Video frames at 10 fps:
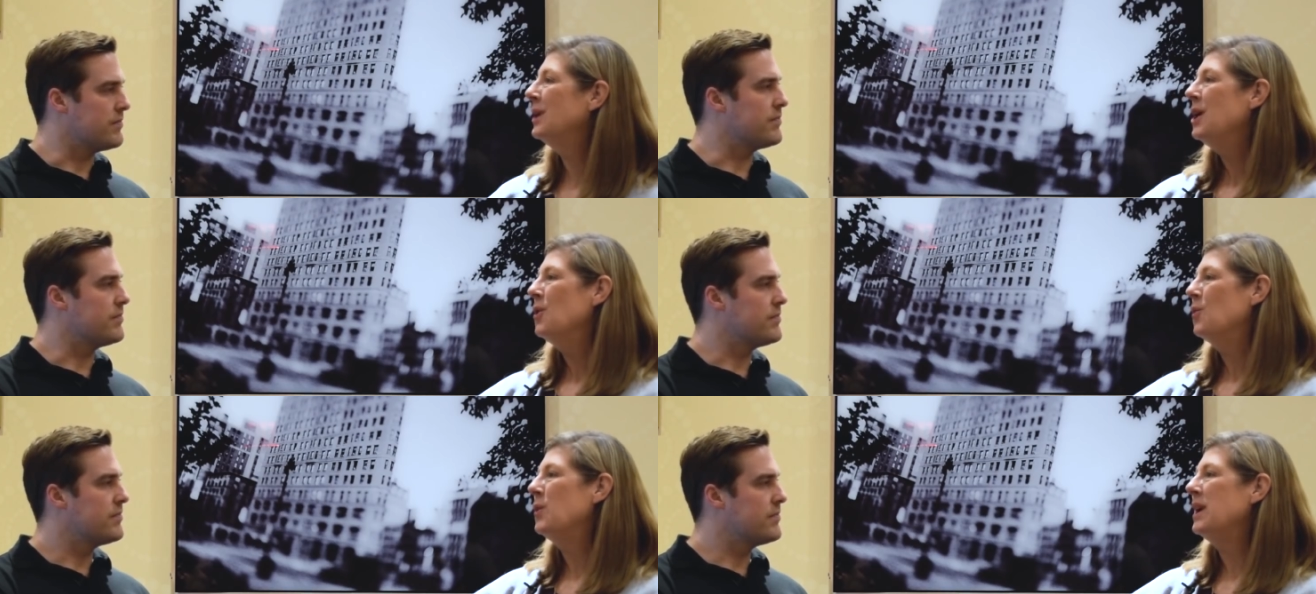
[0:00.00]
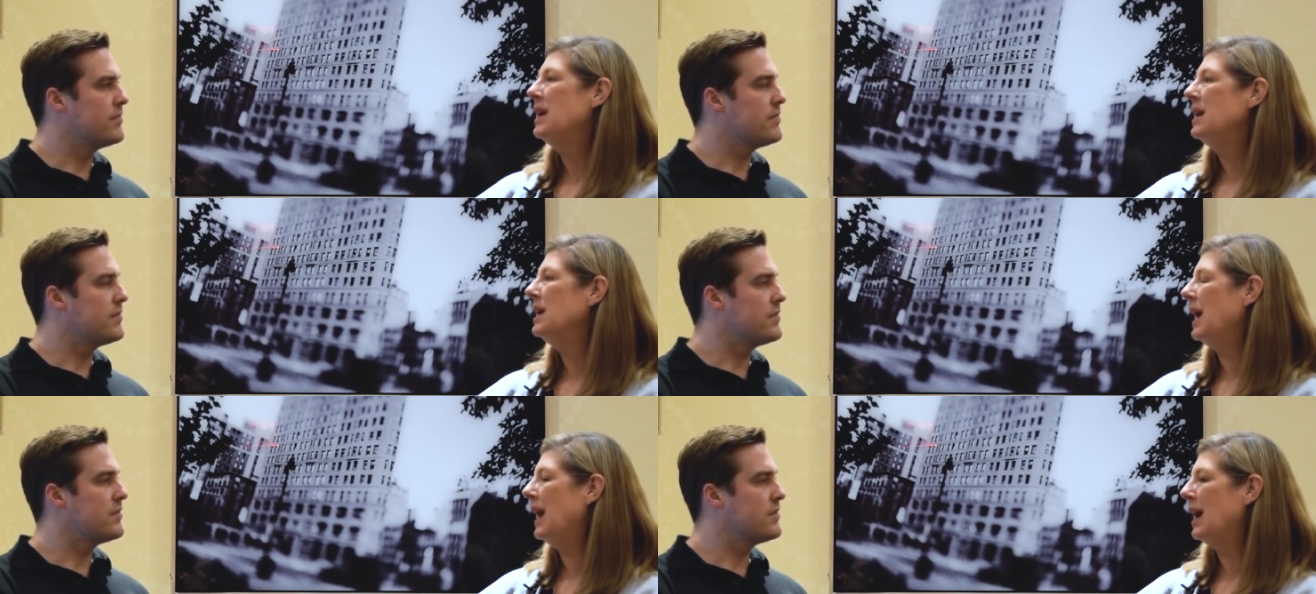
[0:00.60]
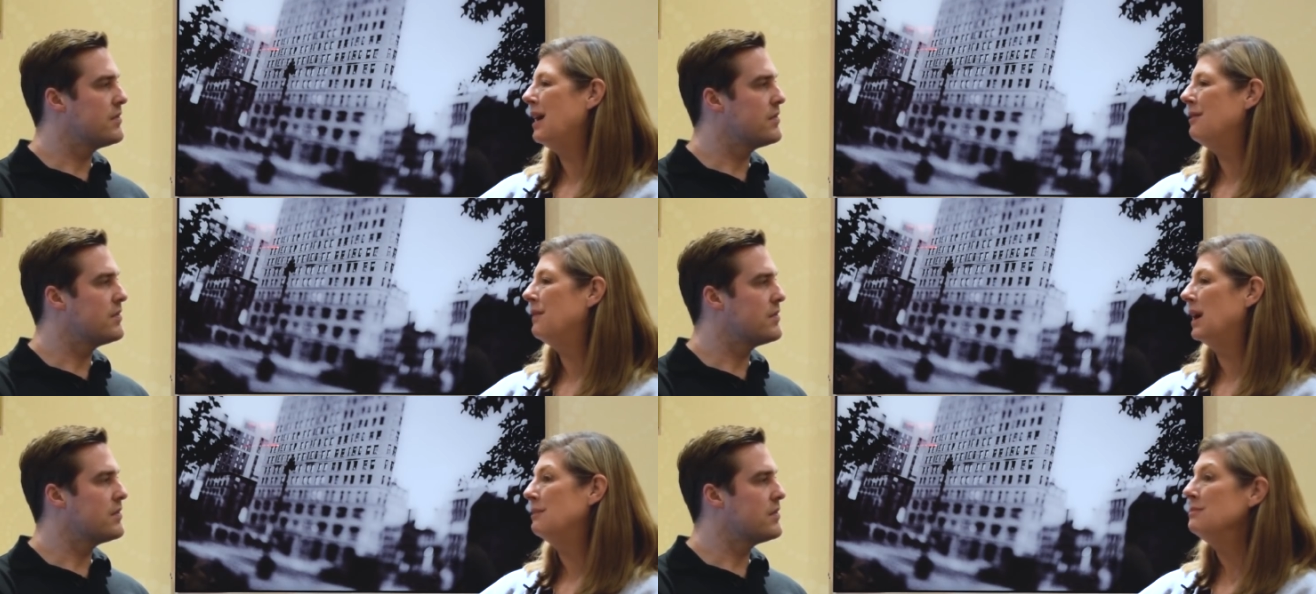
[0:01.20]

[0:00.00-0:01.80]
Speaker 1: mm -hmm. we have, um,